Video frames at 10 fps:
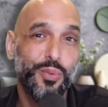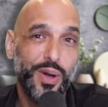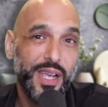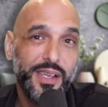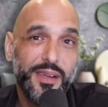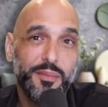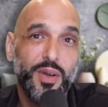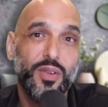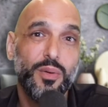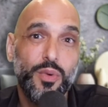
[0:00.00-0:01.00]
way
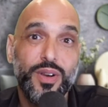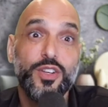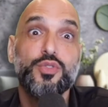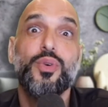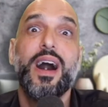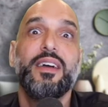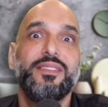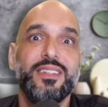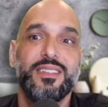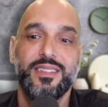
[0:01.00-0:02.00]
because I want to
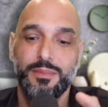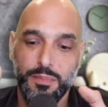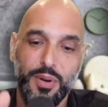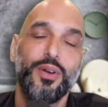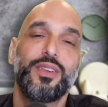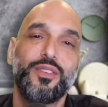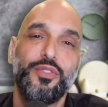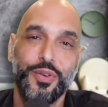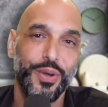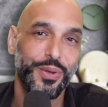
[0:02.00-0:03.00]
drive this point
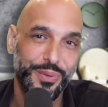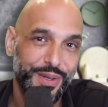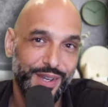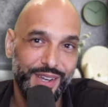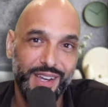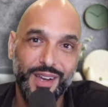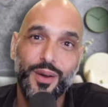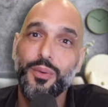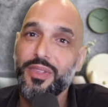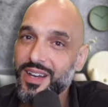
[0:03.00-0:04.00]
for you.
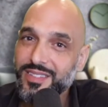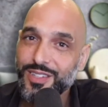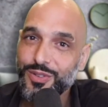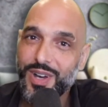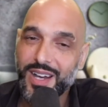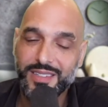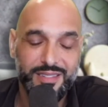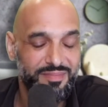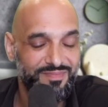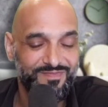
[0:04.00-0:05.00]
With that said, you guys,